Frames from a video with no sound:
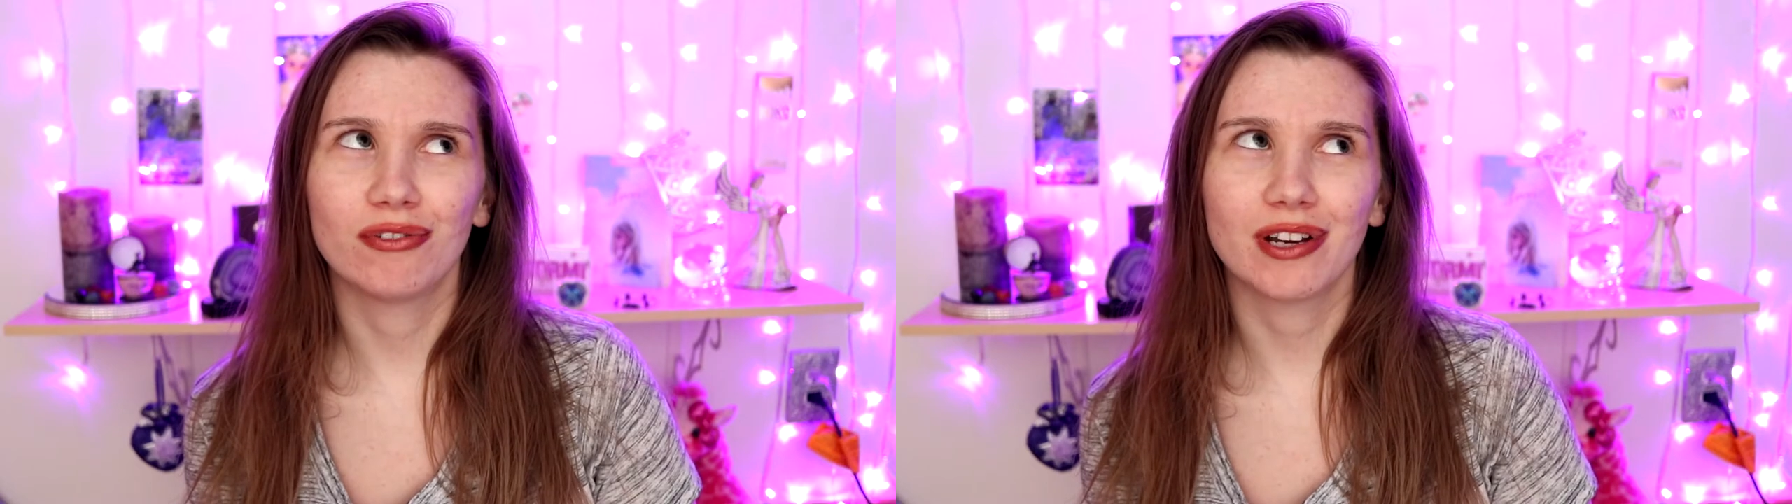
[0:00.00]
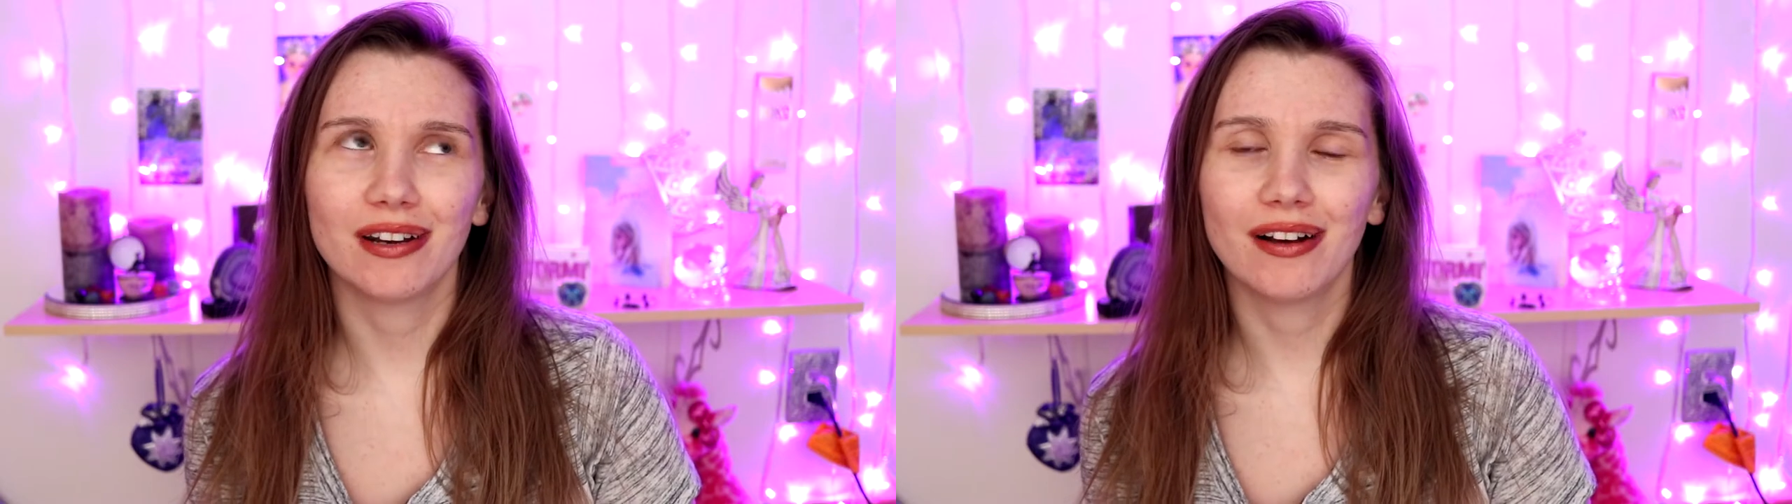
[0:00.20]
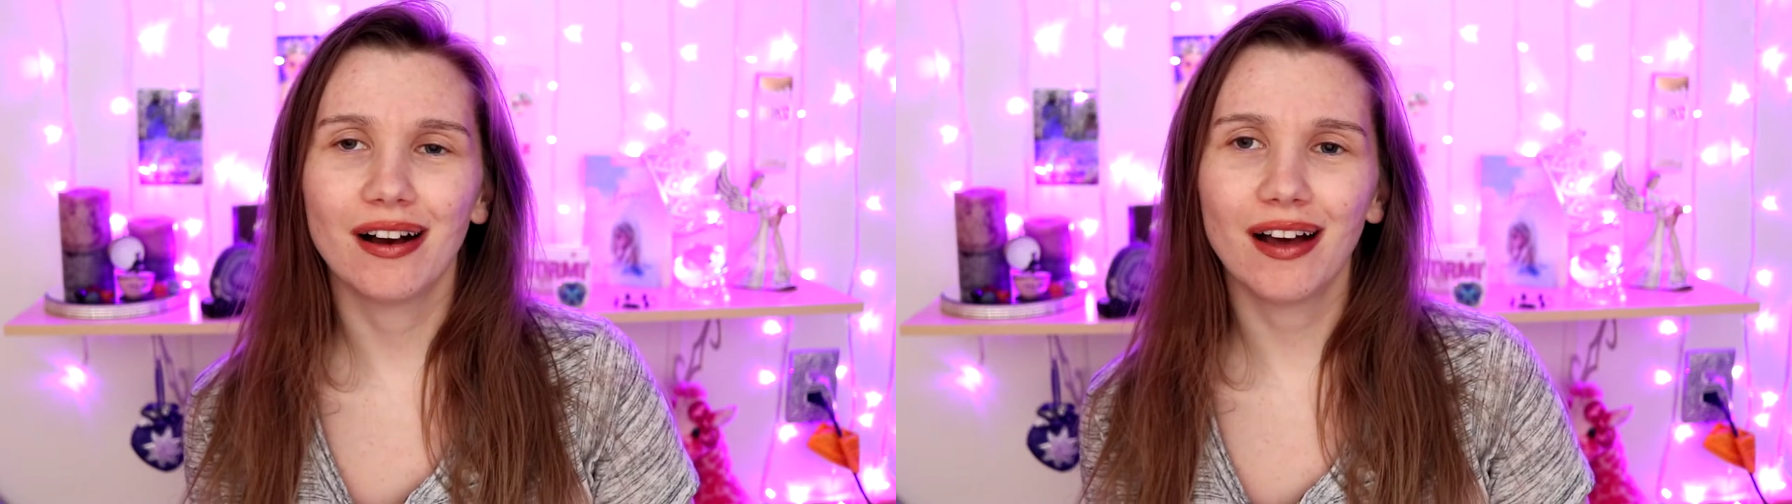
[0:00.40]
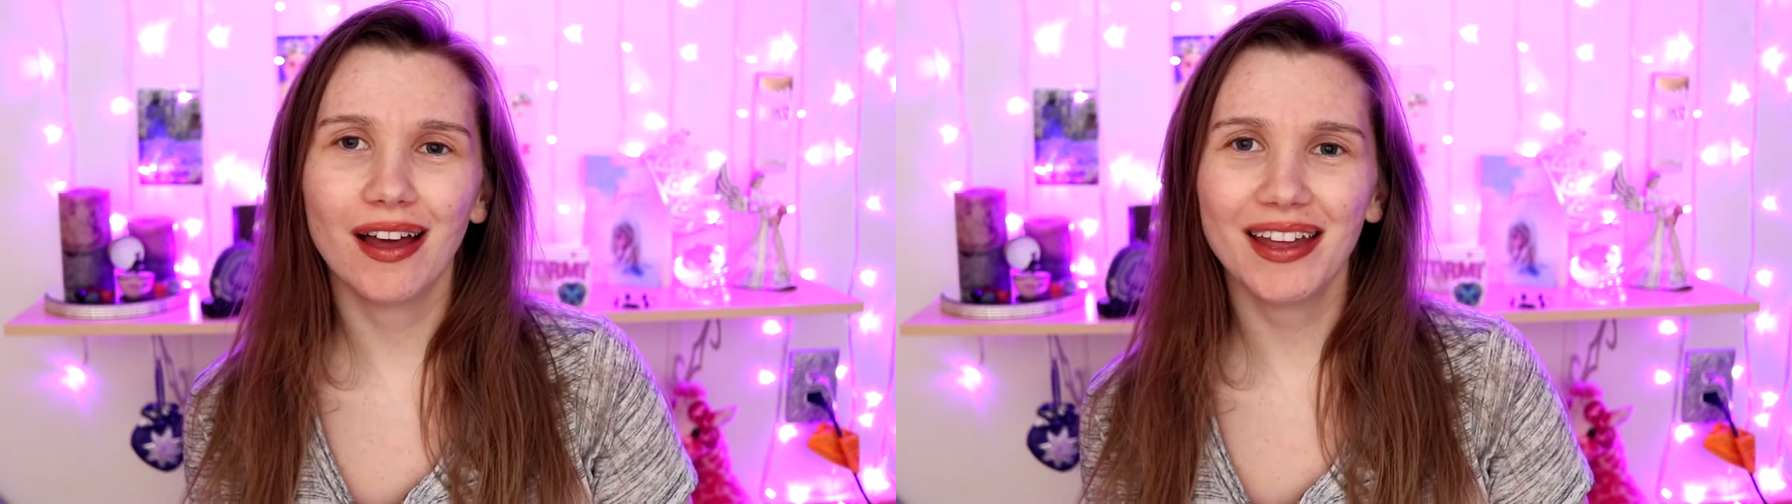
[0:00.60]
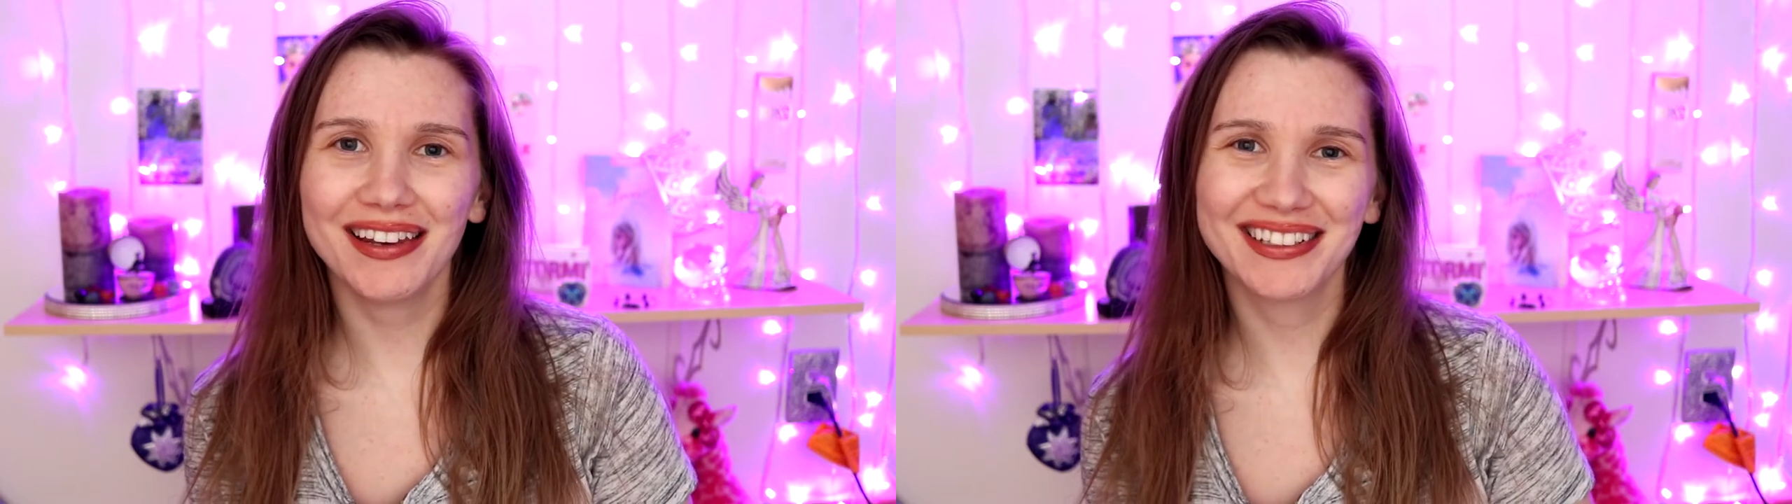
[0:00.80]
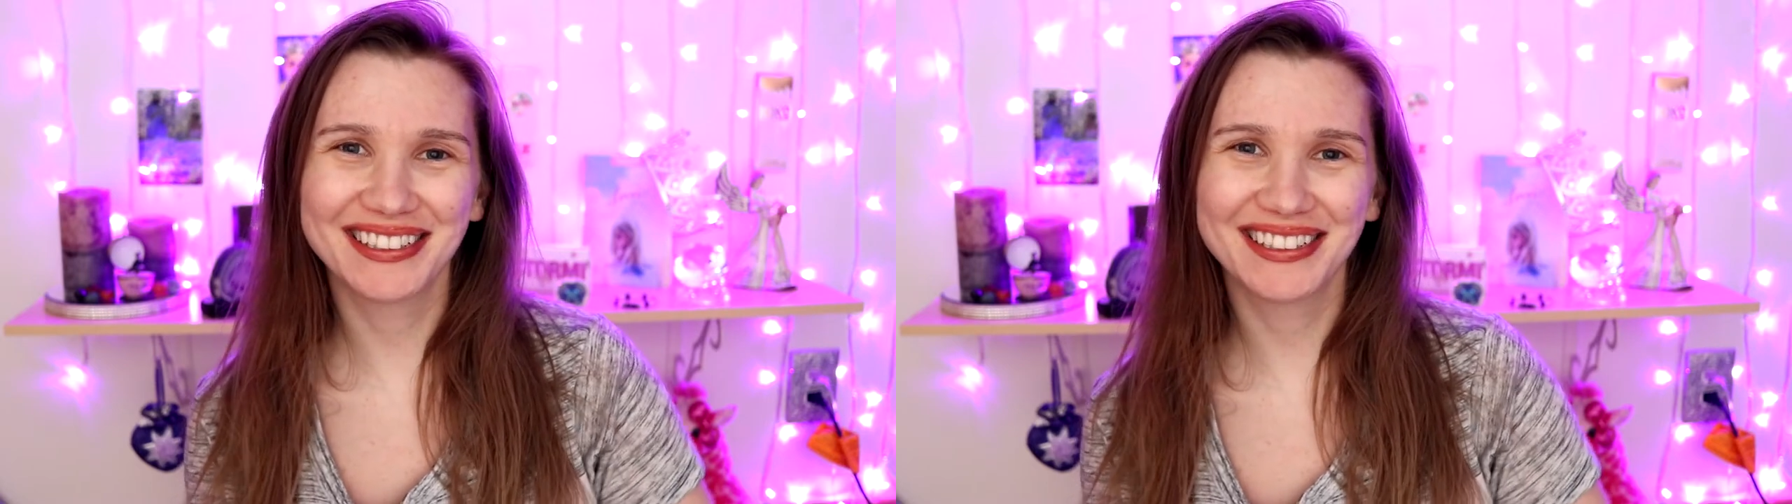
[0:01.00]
freaking hot.